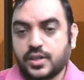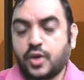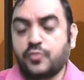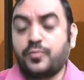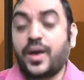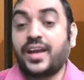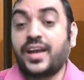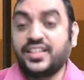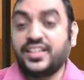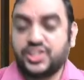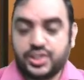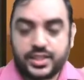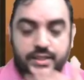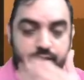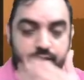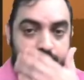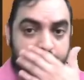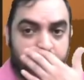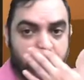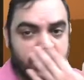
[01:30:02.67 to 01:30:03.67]
of balance sheet
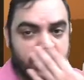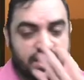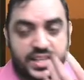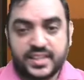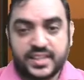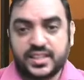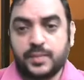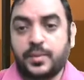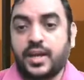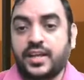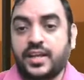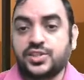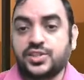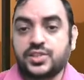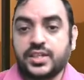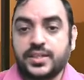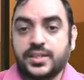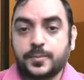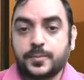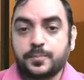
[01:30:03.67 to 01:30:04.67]
data setting the balance
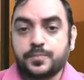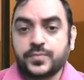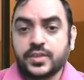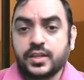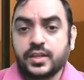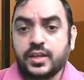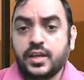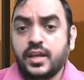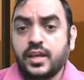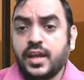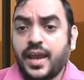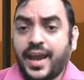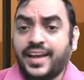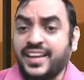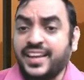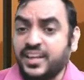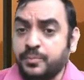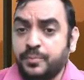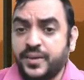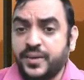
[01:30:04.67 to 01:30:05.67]
sheet and
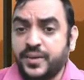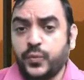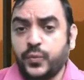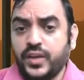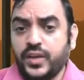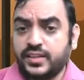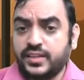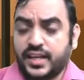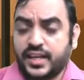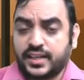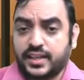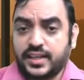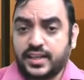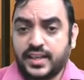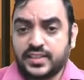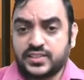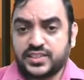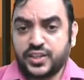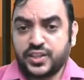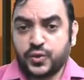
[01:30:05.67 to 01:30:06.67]
in between that
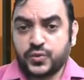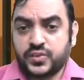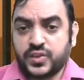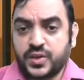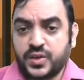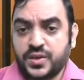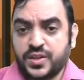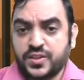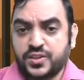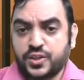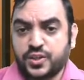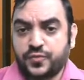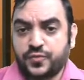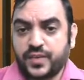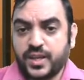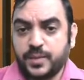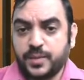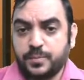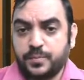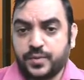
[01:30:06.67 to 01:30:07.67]
let's say on 30th of
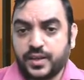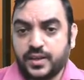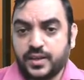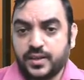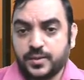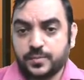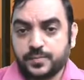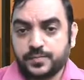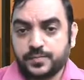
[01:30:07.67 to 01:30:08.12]
April